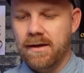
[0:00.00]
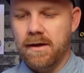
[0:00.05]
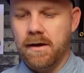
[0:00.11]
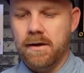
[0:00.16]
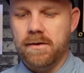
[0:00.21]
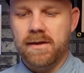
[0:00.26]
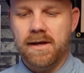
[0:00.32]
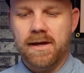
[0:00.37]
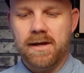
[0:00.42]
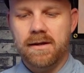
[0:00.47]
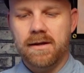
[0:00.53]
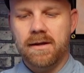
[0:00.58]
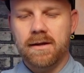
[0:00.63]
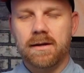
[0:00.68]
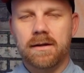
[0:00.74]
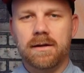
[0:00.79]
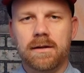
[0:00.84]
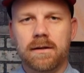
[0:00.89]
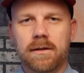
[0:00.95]
And then
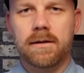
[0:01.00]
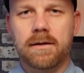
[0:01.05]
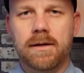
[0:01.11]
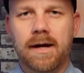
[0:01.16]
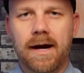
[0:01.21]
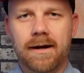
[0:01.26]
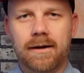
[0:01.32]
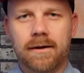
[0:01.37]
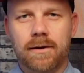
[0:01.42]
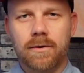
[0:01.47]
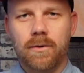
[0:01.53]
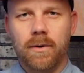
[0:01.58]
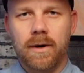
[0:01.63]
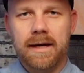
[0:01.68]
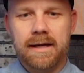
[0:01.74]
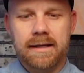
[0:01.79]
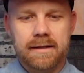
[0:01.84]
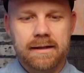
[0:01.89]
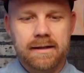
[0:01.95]
not
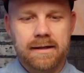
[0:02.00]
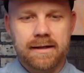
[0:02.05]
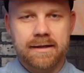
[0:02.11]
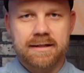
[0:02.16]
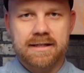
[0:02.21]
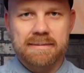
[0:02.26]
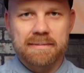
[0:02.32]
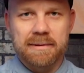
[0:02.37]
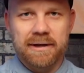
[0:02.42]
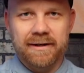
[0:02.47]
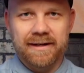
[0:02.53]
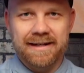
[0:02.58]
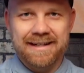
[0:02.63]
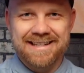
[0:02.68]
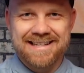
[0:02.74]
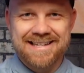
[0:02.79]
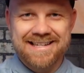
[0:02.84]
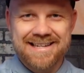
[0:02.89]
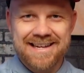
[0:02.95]
quite the
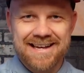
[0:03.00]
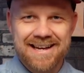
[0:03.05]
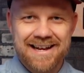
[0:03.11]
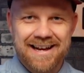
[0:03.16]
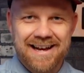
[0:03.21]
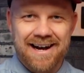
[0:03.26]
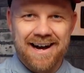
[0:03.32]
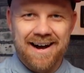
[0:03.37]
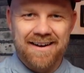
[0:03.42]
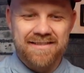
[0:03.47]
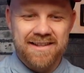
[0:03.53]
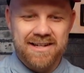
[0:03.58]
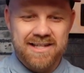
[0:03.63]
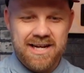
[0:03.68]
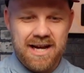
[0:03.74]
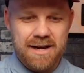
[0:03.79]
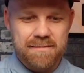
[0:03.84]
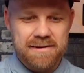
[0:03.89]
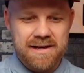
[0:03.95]
experience of the
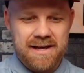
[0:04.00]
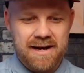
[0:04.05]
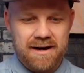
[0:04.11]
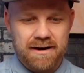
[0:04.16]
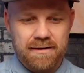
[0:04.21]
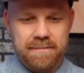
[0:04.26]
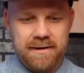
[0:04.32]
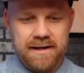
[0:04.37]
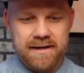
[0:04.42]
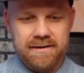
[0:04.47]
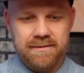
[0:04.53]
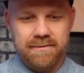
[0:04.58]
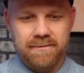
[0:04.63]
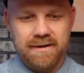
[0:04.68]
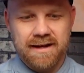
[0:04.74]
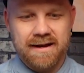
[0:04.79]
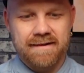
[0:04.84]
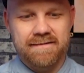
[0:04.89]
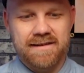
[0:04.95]
JBL, but
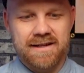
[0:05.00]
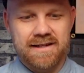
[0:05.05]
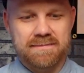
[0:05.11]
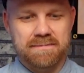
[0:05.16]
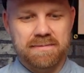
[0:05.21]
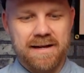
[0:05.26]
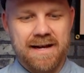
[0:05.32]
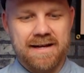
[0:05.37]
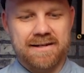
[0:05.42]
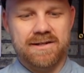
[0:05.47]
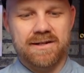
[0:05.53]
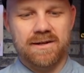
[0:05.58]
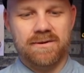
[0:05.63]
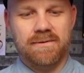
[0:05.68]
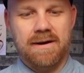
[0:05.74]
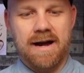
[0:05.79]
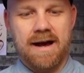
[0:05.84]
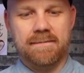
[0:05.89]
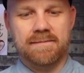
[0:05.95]
we have this
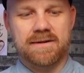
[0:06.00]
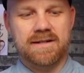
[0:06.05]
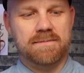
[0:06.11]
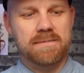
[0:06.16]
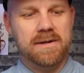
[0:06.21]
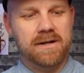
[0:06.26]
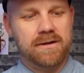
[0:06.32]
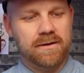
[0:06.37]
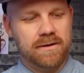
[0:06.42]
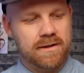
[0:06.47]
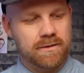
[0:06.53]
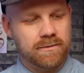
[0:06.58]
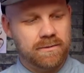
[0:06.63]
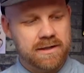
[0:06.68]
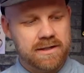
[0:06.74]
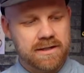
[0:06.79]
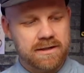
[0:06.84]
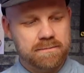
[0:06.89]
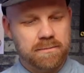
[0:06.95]
plastic wrapped speaker that
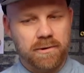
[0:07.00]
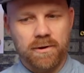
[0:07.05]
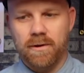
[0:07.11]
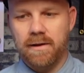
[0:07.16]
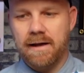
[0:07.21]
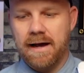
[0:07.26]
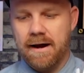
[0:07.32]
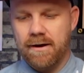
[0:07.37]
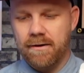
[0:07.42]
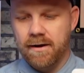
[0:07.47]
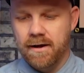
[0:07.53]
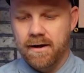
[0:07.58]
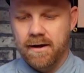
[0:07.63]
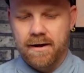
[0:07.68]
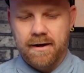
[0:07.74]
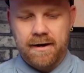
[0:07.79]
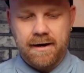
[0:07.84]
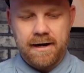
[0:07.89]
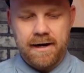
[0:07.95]
we just pull out.
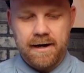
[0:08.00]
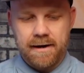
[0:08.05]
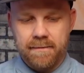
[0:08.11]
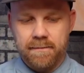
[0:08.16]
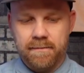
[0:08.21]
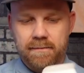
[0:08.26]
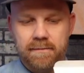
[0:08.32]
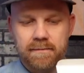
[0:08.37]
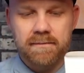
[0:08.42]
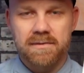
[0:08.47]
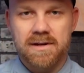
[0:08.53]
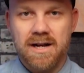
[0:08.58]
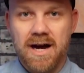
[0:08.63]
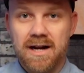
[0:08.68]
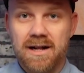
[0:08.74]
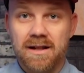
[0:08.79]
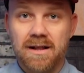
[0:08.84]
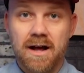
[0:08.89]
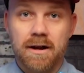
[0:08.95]

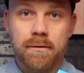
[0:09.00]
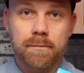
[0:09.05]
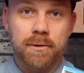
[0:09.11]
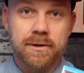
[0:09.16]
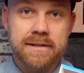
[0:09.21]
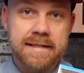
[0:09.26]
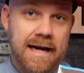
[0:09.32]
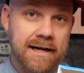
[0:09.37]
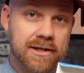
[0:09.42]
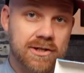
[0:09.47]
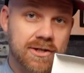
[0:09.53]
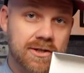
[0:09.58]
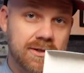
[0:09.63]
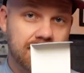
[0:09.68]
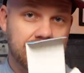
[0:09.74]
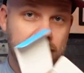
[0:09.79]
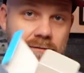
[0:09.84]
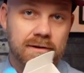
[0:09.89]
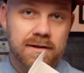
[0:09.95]
Not a lot of
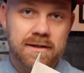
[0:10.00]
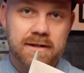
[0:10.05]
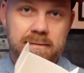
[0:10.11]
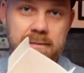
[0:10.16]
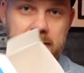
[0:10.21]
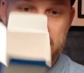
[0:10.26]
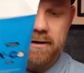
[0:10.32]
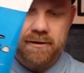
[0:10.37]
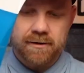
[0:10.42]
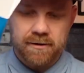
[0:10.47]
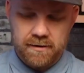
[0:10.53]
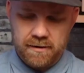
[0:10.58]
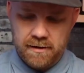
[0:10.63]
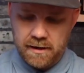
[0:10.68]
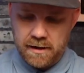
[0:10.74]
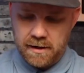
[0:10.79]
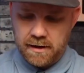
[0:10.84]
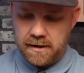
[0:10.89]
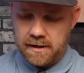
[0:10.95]
protection for the
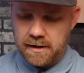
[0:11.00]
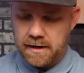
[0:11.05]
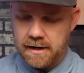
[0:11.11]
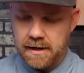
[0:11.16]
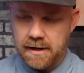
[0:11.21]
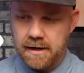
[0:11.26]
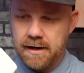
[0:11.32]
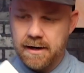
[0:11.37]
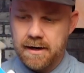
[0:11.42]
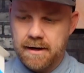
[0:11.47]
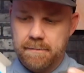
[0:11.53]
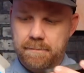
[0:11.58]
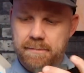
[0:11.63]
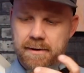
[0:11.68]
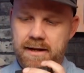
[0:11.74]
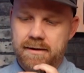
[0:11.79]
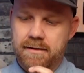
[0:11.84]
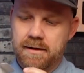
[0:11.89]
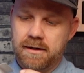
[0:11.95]
speaker,
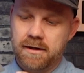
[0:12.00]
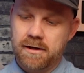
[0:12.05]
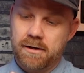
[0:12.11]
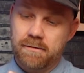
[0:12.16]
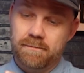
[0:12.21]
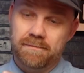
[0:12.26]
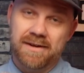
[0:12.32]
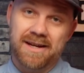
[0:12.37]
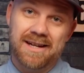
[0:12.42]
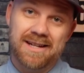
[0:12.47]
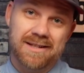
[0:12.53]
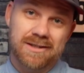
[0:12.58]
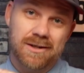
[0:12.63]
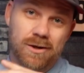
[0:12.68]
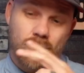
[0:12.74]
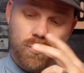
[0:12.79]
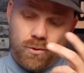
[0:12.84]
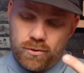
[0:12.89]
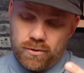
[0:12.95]
but you know, it is
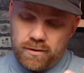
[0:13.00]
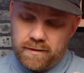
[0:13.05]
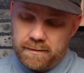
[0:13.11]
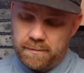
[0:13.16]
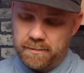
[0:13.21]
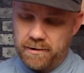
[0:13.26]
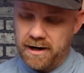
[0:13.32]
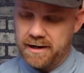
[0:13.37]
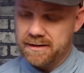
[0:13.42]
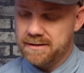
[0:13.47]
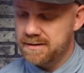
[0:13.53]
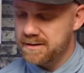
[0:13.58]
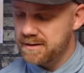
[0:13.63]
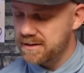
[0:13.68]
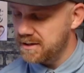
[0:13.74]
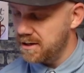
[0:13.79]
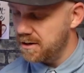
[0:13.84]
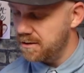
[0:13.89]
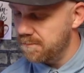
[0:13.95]
a quarter of the price.
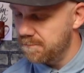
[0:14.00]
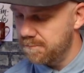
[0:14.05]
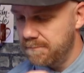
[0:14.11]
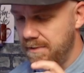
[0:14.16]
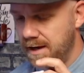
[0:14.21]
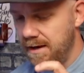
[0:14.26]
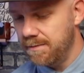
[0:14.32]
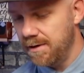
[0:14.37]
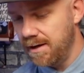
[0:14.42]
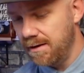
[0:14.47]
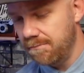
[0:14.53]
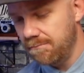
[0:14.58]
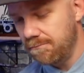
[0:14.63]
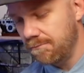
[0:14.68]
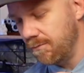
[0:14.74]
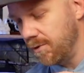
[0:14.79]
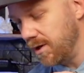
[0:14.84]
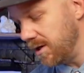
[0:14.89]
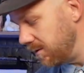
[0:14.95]
So maybe
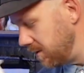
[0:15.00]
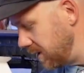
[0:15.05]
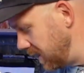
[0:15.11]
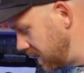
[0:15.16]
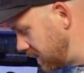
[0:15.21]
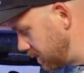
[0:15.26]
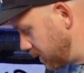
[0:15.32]
we don't need to